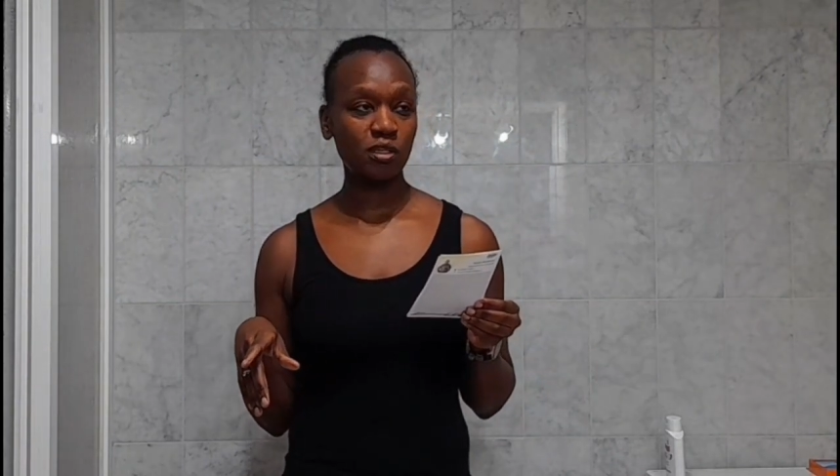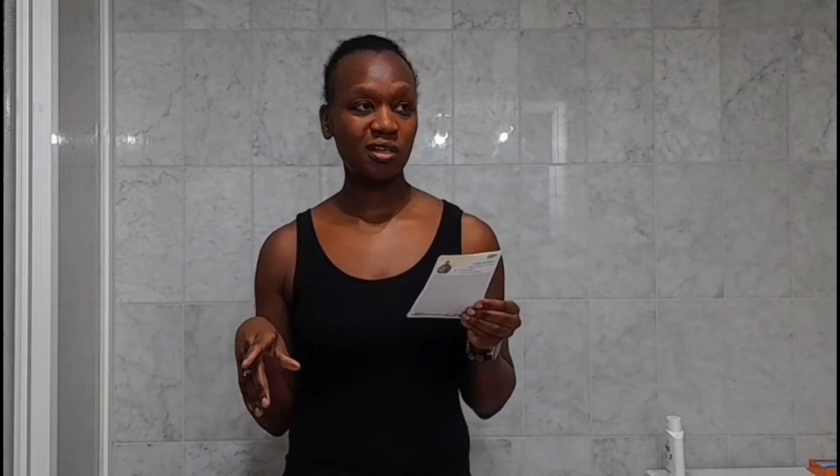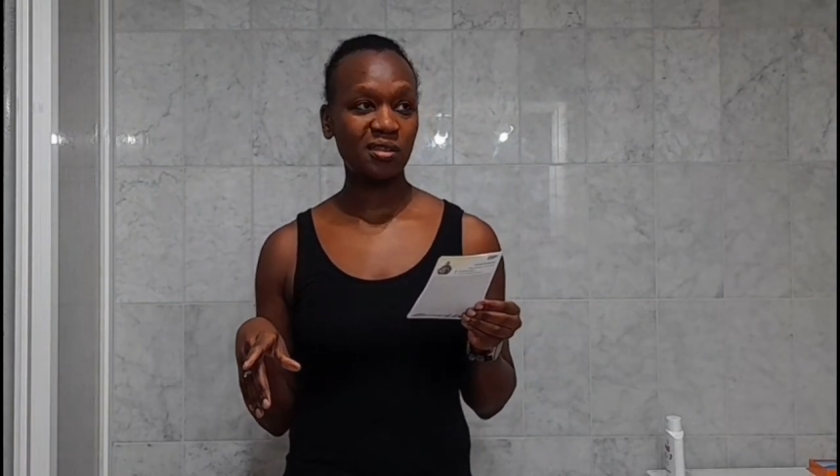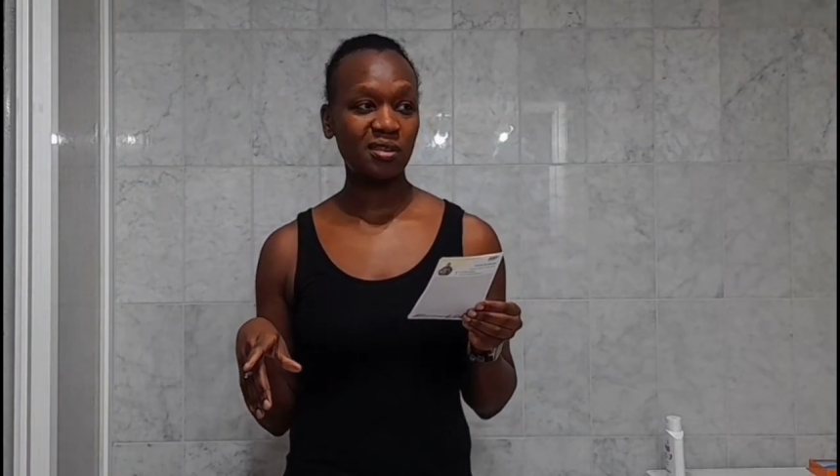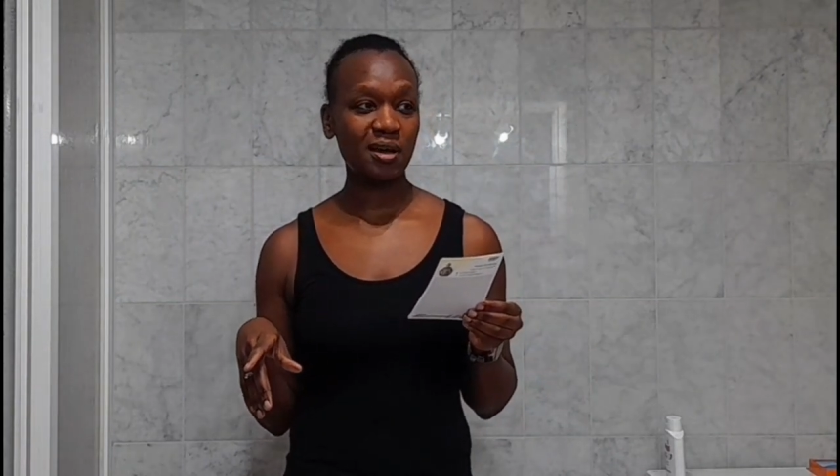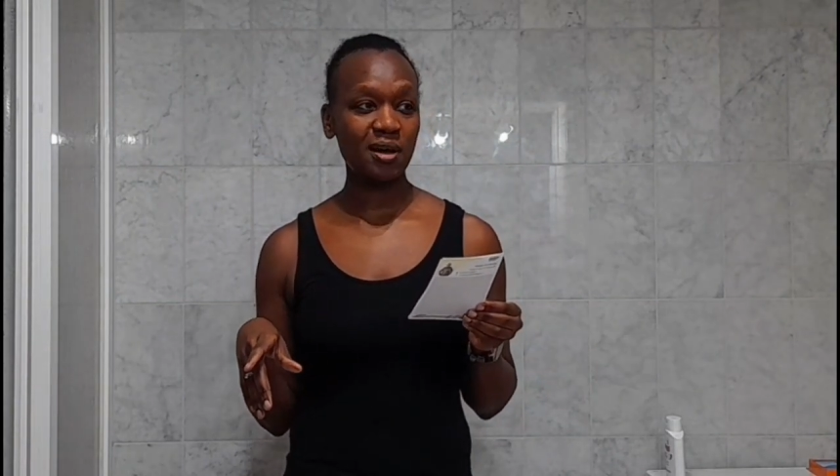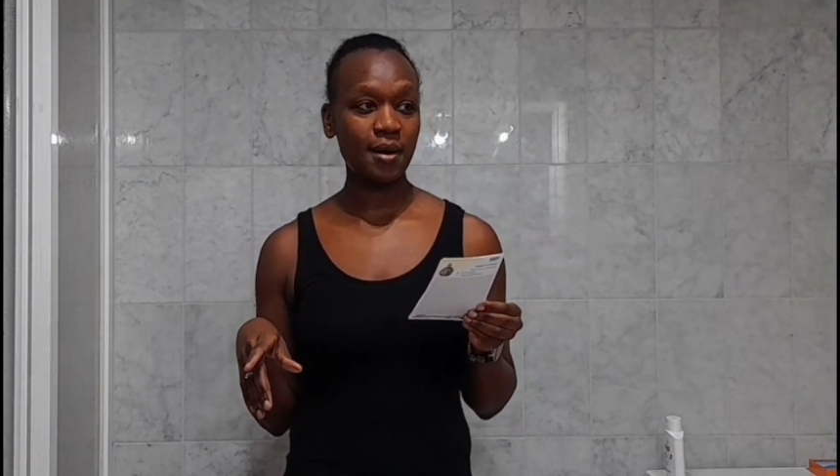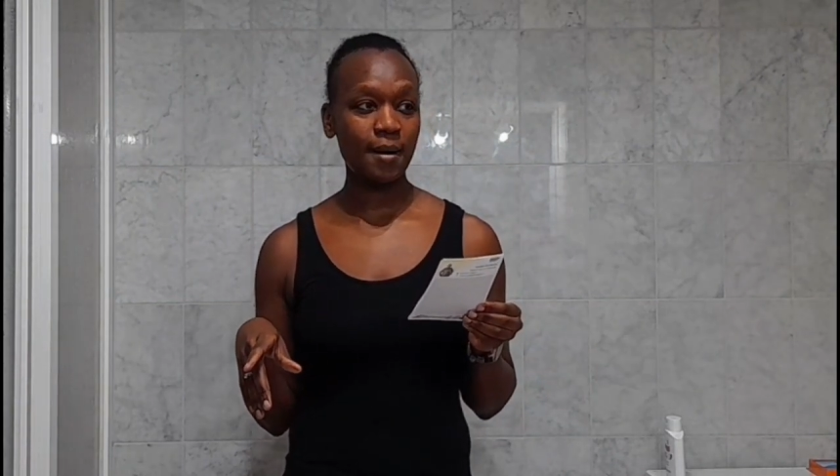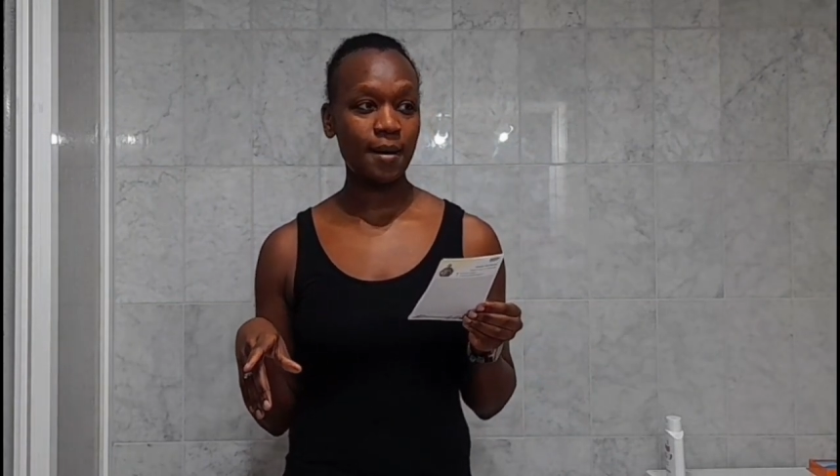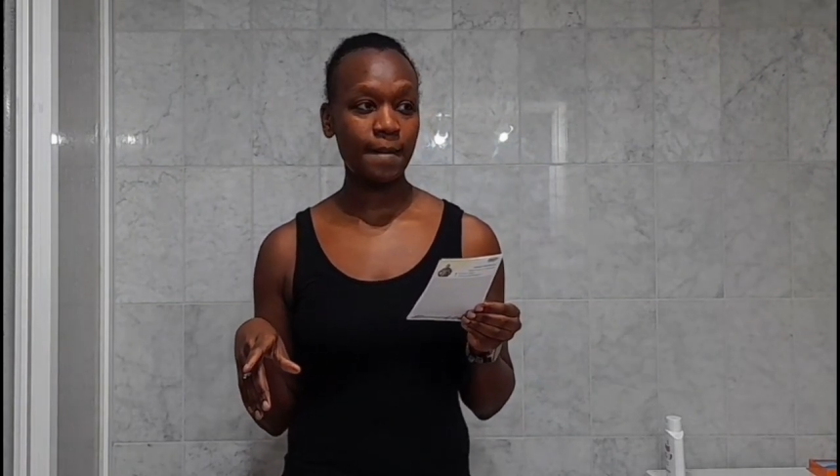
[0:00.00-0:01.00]
I think,
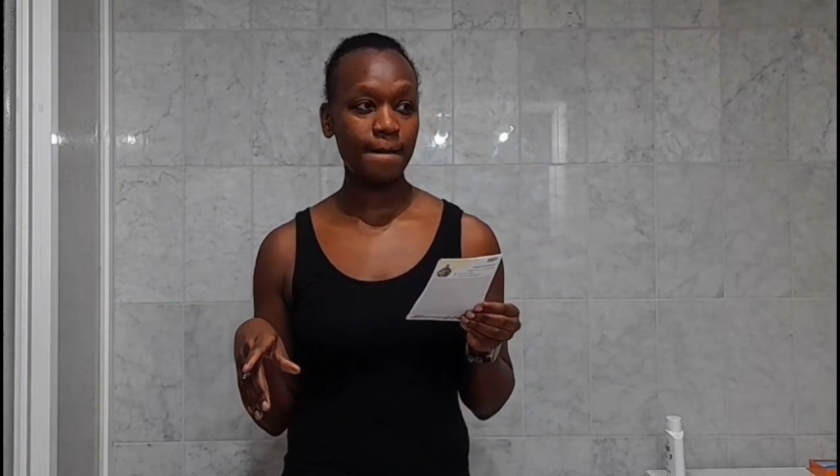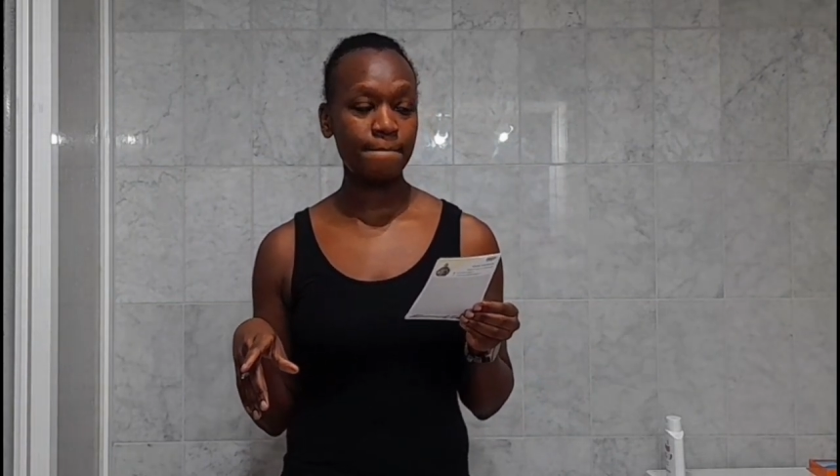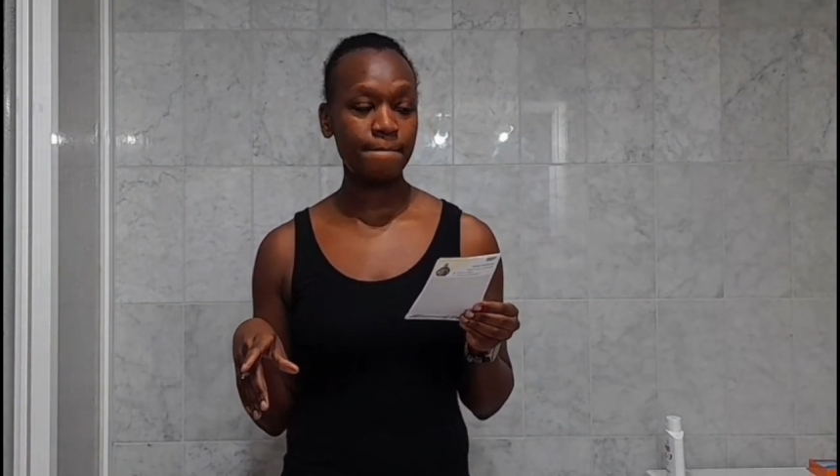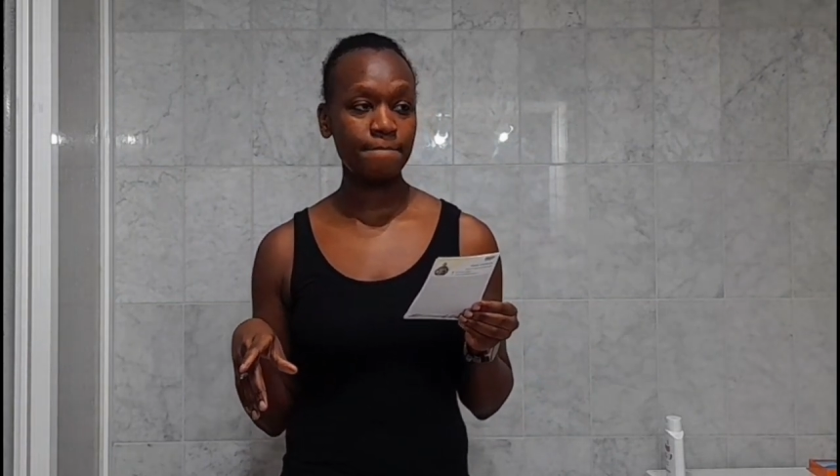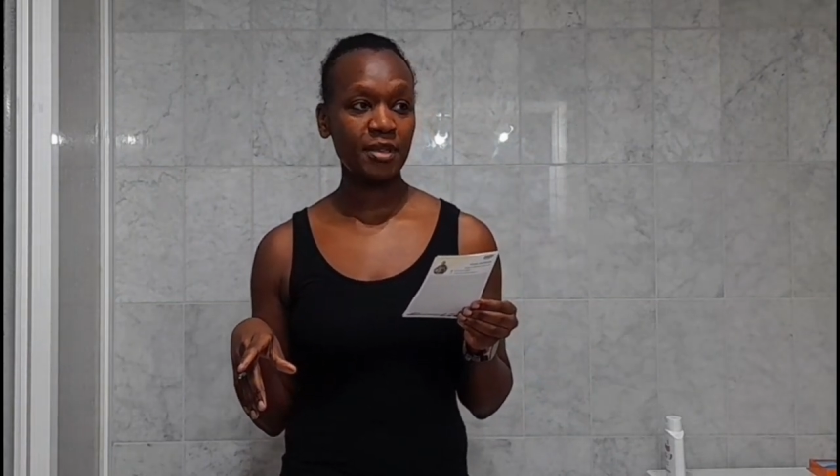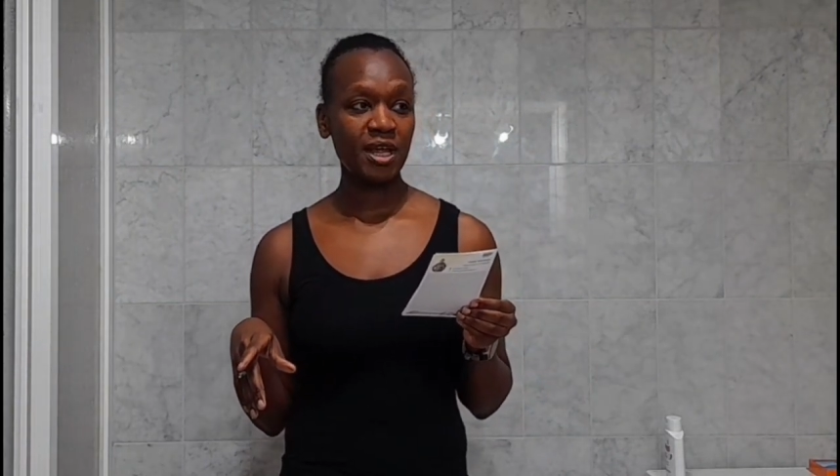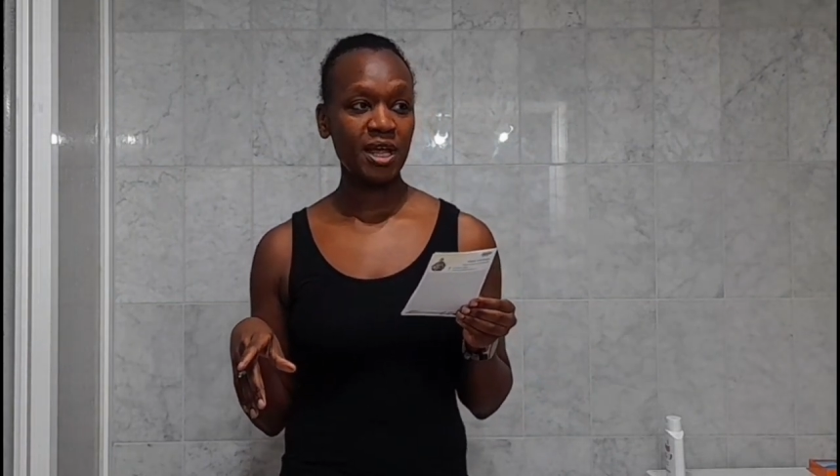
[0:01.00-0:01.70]
um,